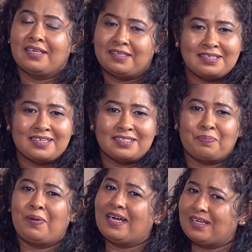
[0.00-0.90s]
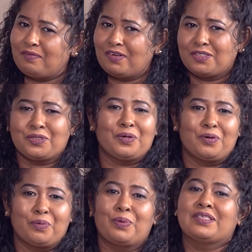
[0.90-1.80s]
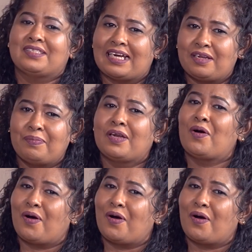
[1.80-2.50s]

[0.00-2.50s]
This is Plenty with Sulo with Daily Mirror